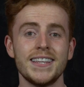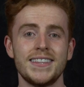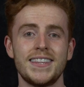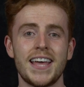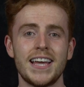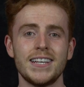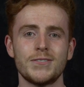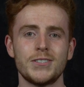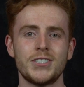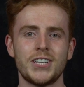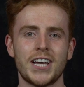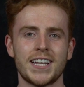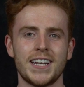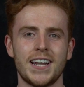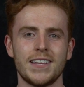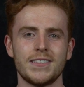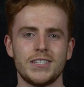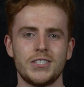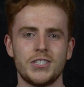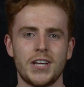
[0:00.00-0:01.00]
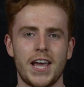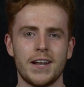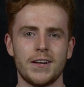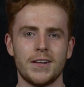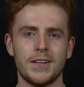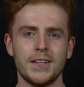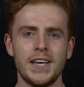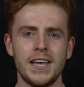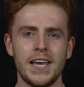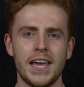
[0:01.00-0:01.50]
Thanks for checking out the
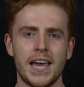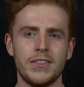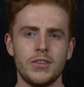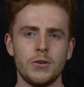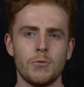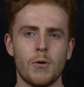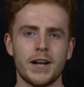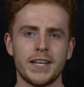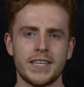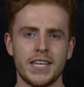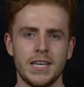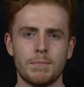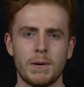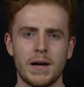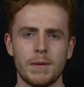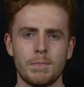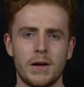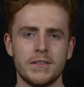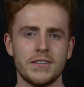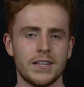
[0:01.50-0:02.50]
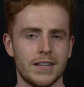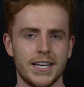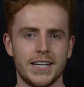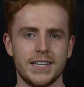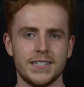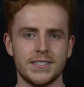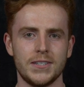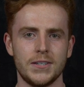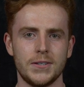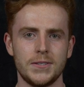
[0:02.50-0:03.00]
channel. If you want to keep up on the
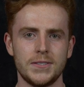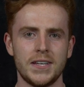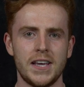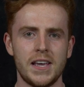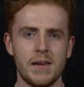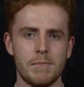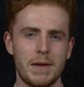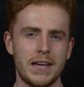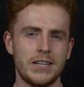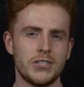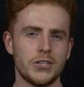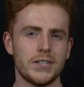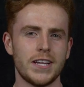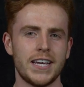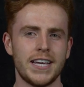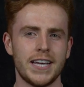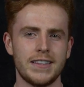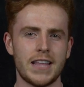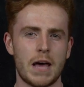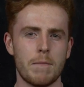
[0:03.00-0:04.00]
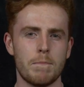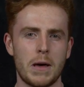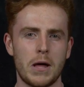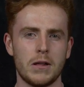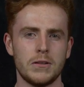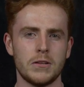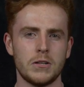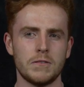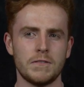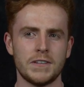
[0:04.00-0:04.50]
latest news, make sure to hit that
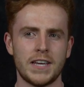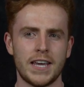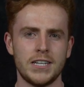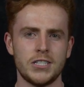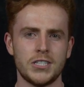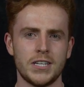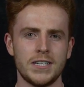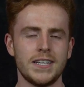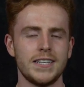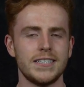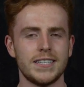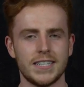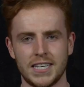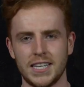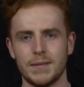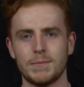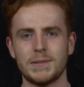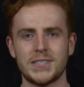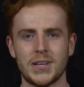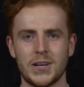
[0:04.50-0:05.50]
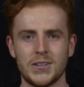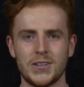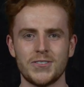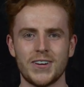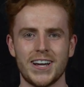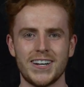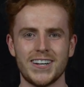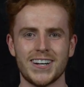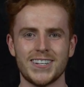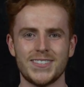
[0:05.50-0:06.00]
bell notification to keep us on your
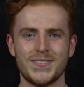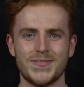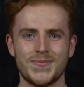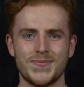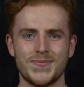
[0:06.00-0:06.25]
radar.